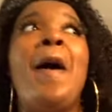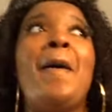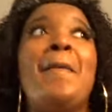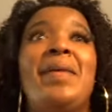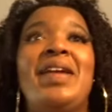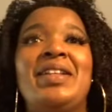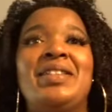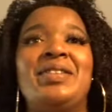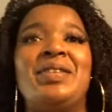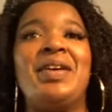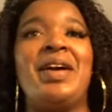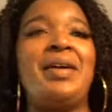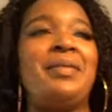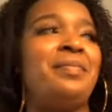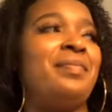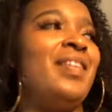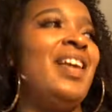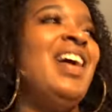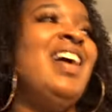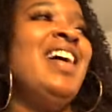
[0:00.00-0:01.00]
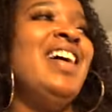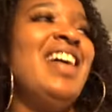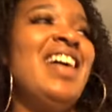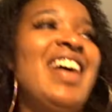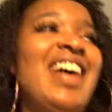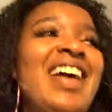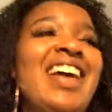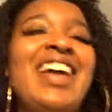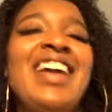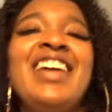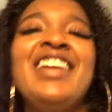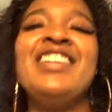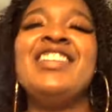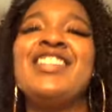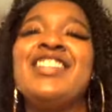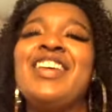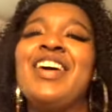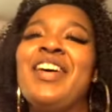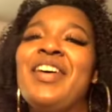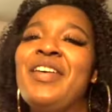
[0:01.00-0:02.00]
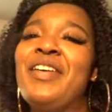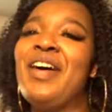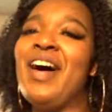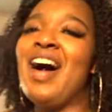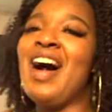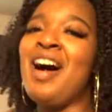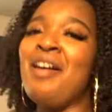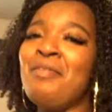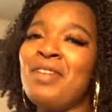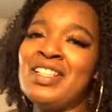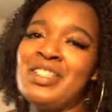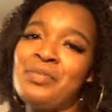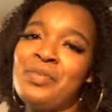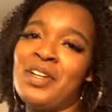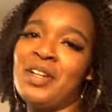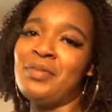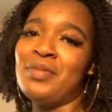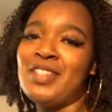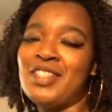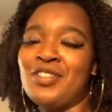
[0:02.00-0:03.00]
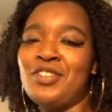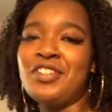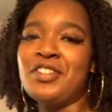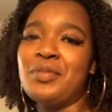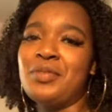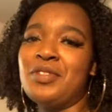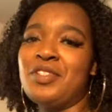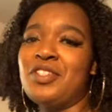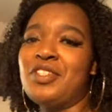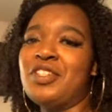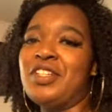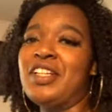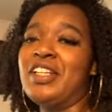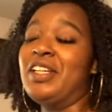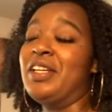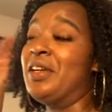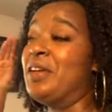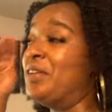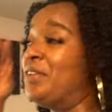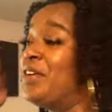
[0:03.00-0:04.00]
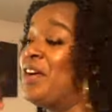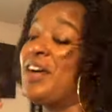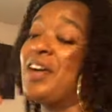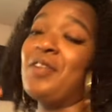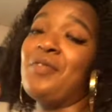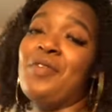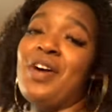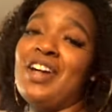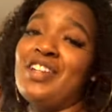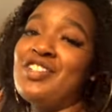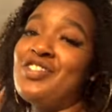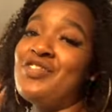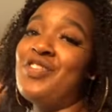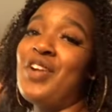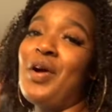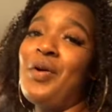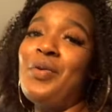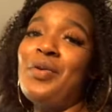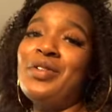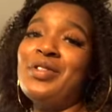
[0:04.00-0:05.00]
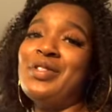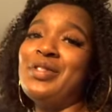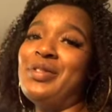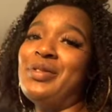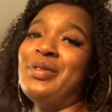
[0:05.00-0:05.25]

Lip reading: But it's okay. So I'm about to put up this Christmas tree. Y'all can watch if y'all want to.